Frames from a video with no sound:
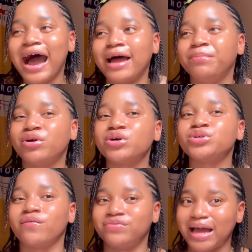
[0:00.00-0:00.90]
And
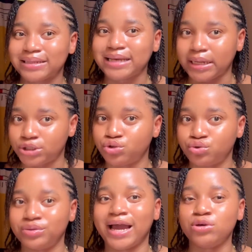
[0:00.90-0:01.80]
because of that
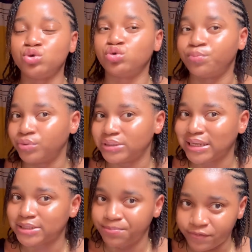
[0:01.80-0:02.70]
attitude I used to
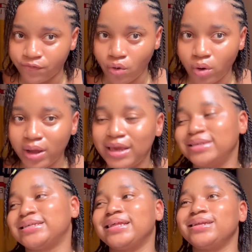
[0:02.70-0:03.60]
possess before,
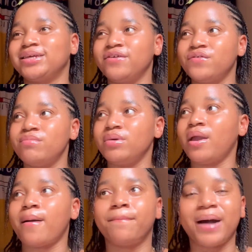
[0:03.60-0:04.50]
it started giving
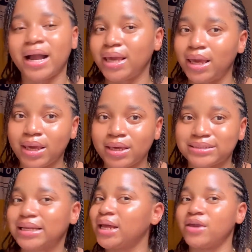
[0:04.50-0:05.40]
me backache.
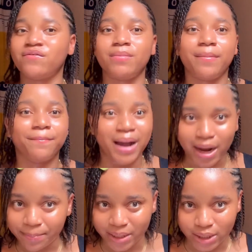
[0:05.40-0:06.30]
It started giving me
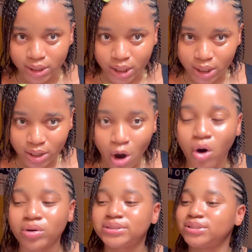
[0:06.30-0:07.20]
back pain
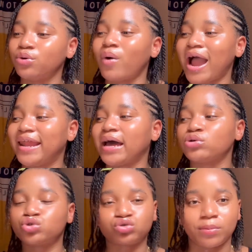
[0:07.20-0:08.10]
until I
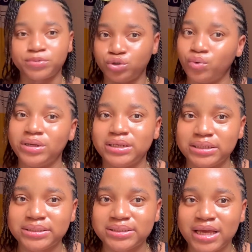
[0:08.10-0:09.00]
now stopped doing
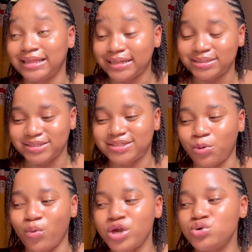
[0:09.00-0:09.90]
this. That is
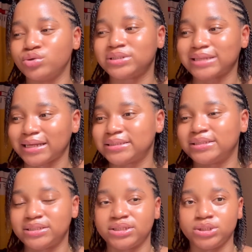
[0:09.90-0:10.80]
when you start
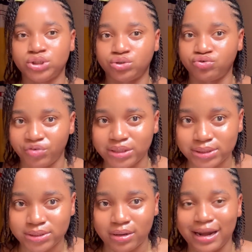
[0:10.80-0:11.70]
sitting straight,
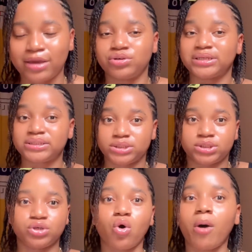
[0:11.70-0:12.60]
like you start
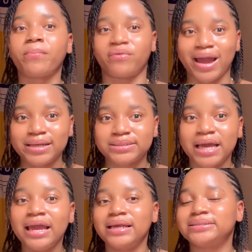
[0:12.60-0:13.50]
sitting upright
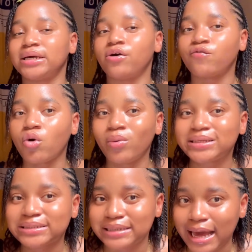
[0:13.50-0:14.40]
instead of
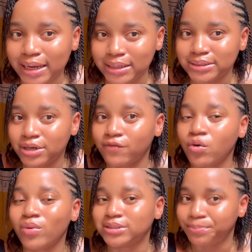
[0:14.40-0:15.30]
always slacking, instead of
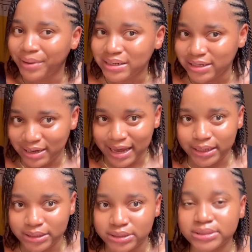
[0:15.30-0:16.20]
always bending
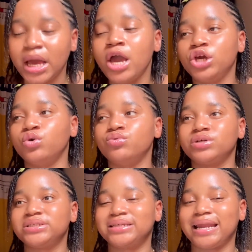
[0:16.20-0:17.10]
like this. You will
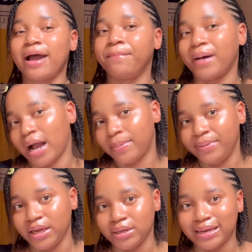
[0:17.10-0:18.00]
notice that that back
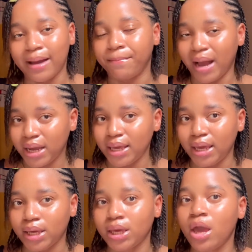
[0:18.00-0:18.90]
pain, that
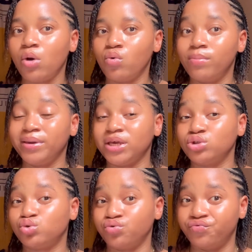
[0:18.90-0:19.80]
backache will
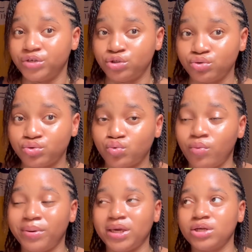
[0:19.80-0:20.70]
begin to reduce, will
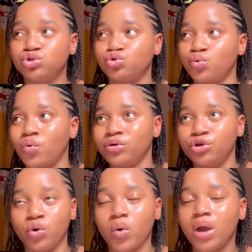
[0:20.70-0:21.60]
begin to,
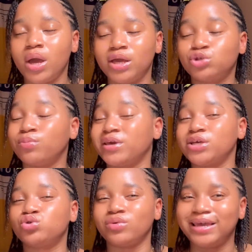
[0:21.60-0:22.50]
it will
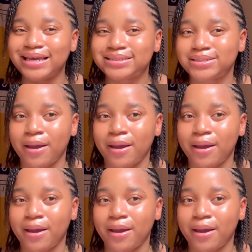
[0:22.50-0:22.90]
begin to get